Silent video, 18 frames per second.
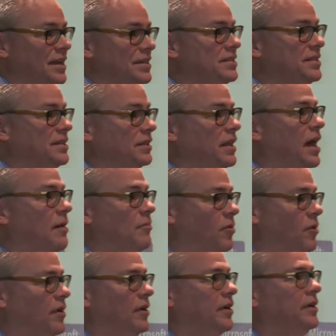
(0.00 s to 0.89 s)
I see a
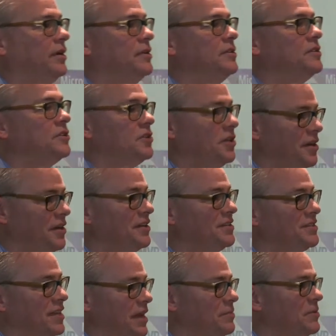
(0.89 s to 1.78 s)
lot more concern
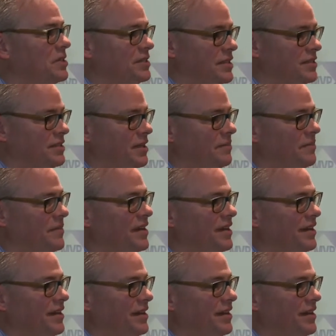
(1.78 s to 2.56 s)
and skepticism